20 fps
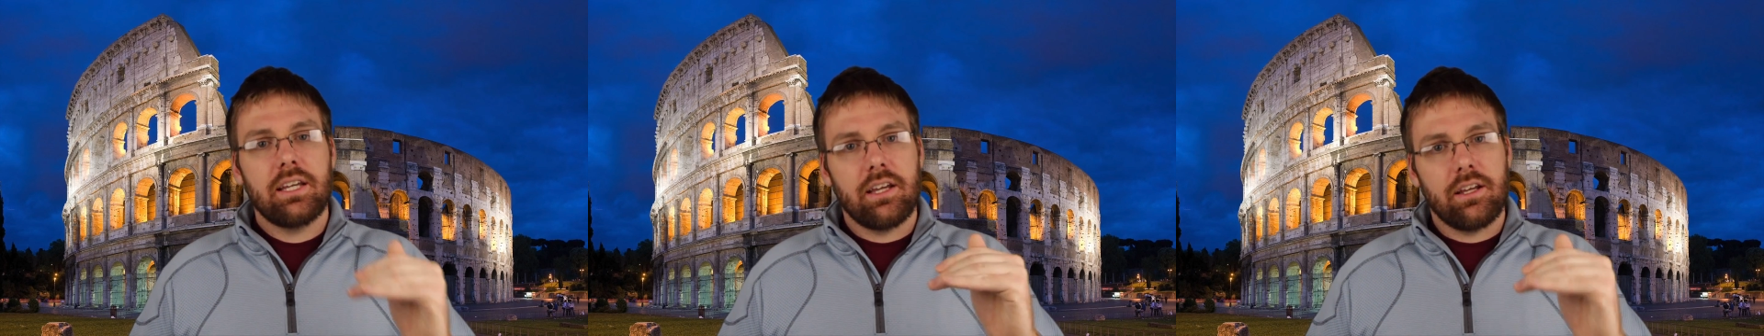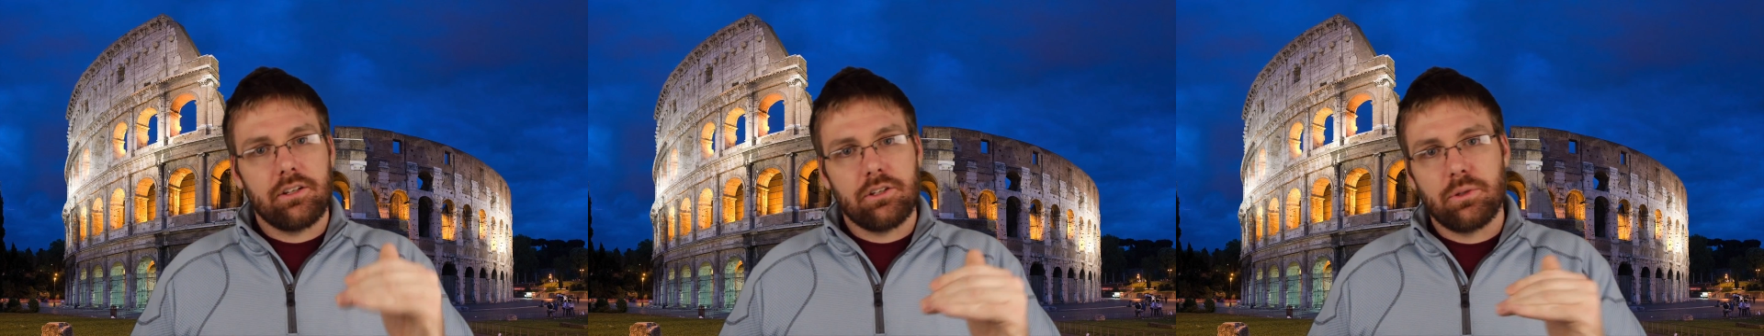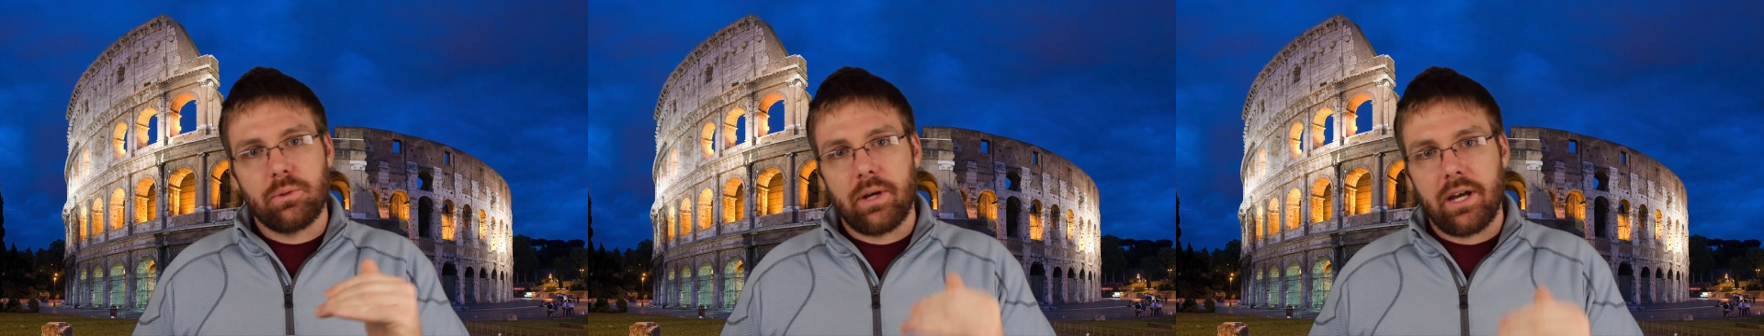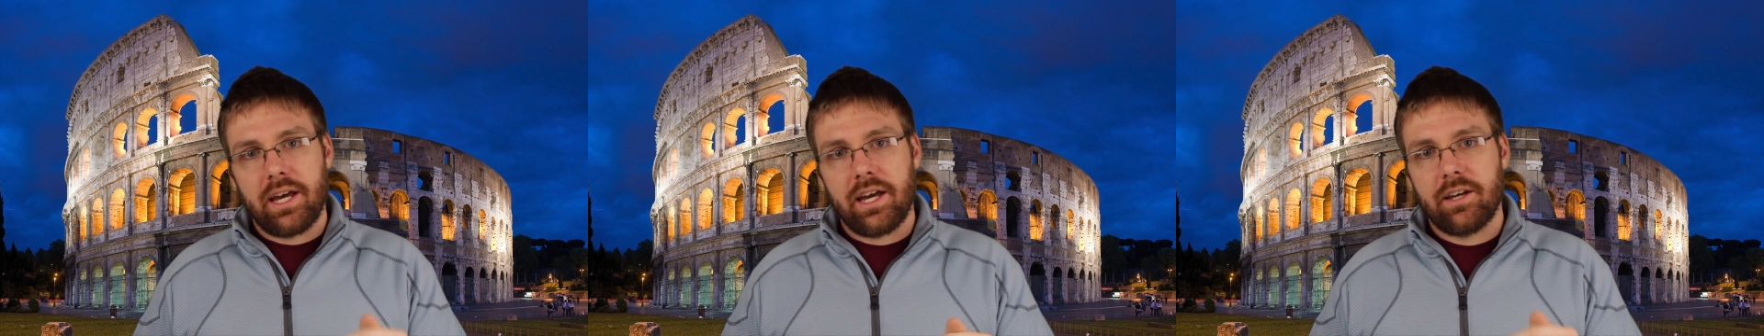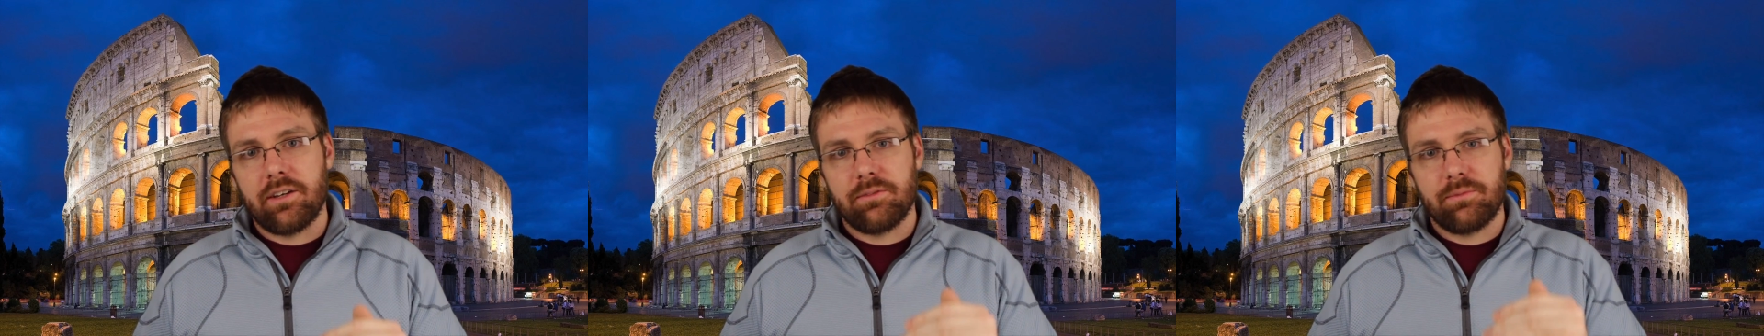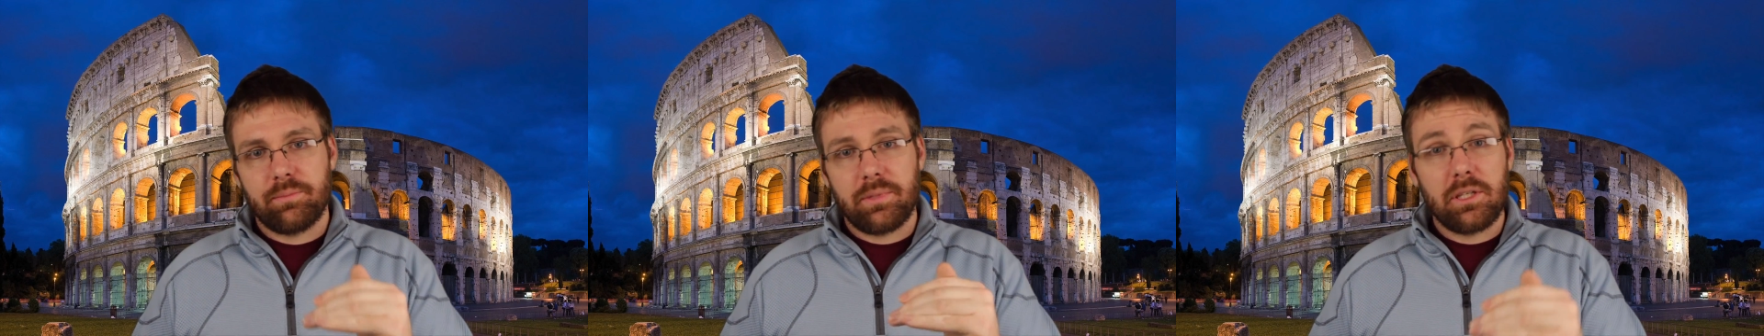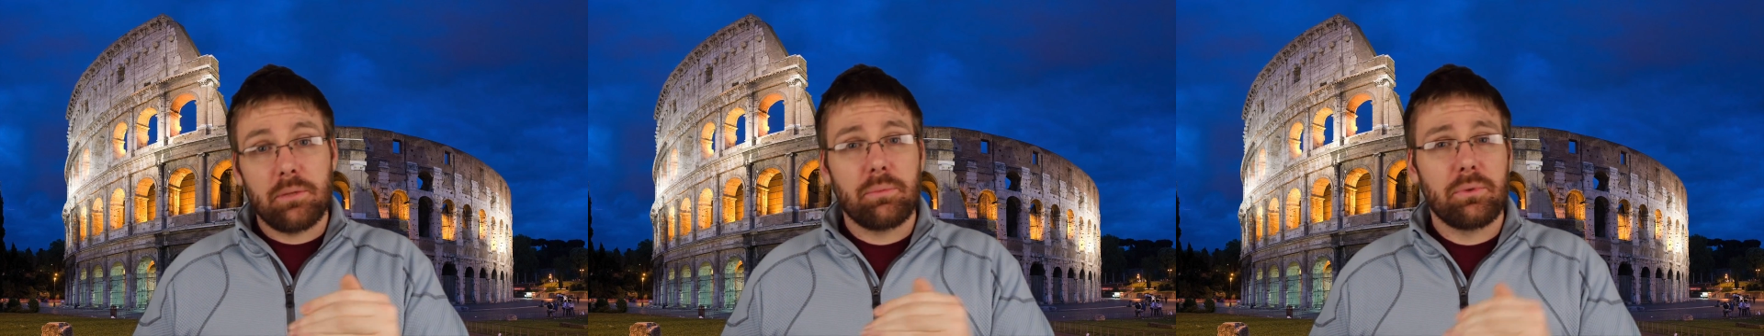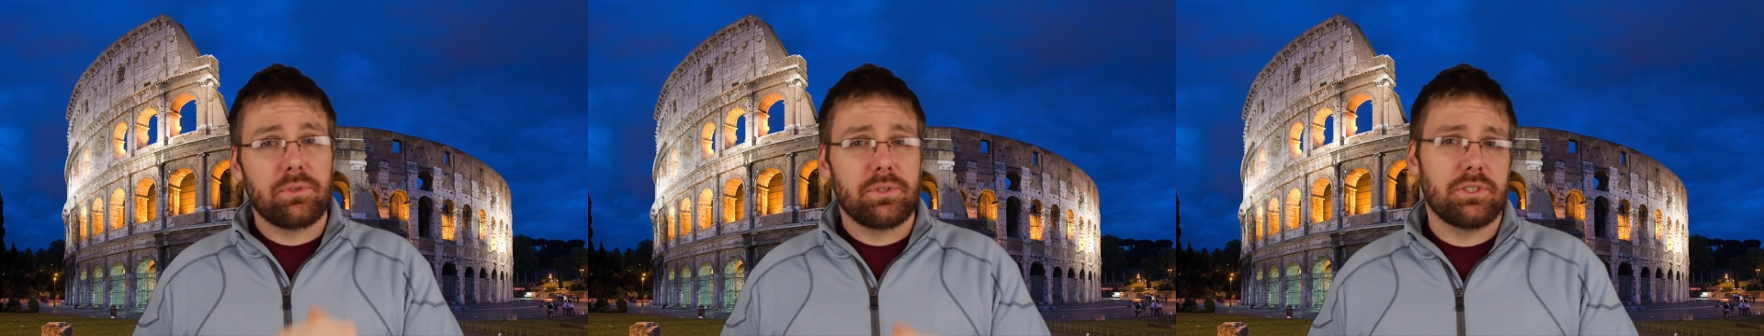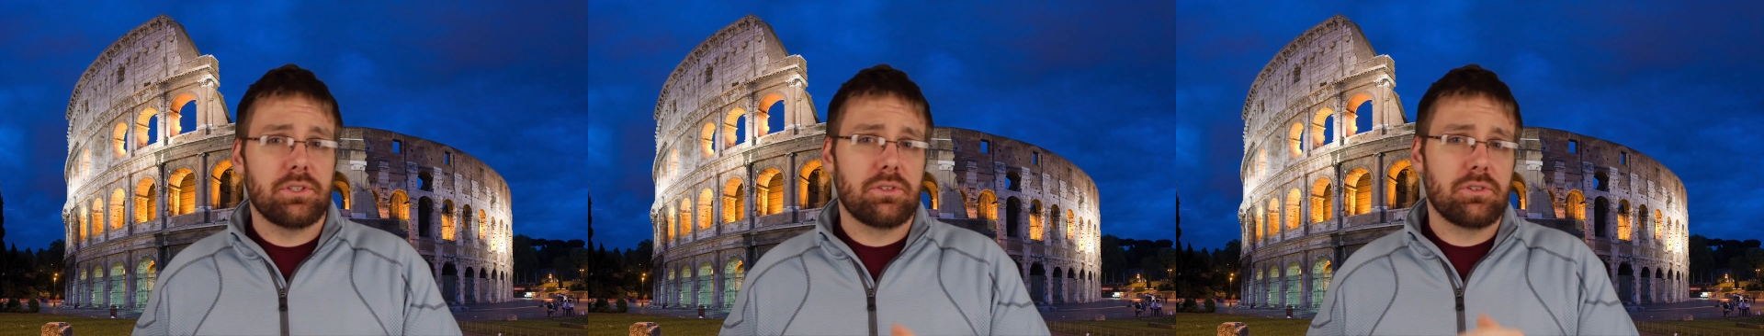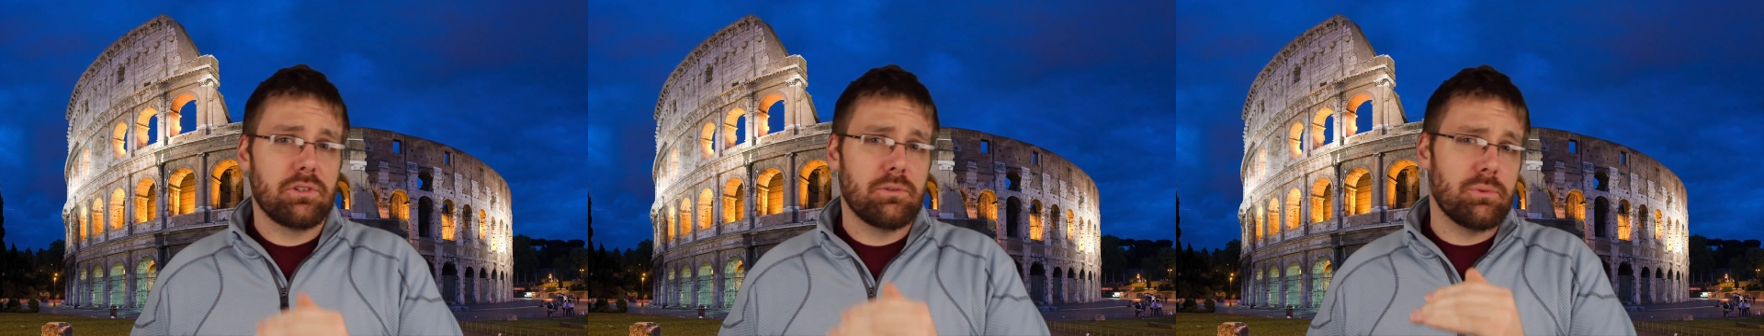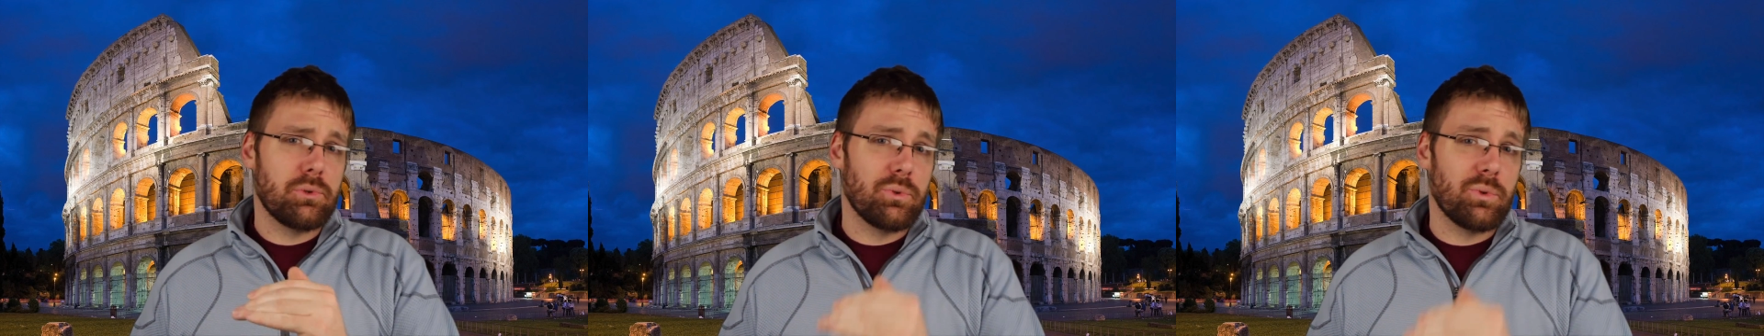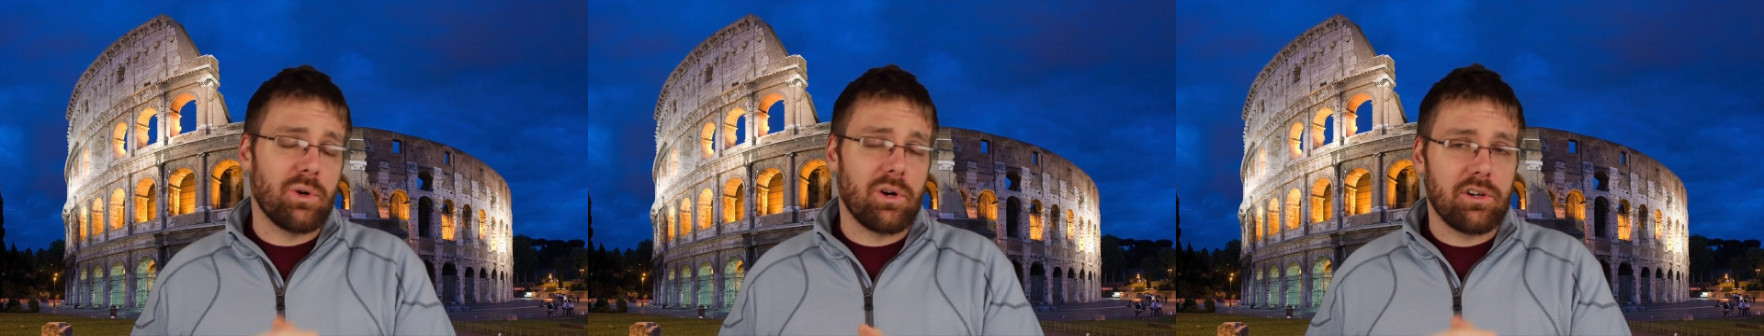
and you have people in your group who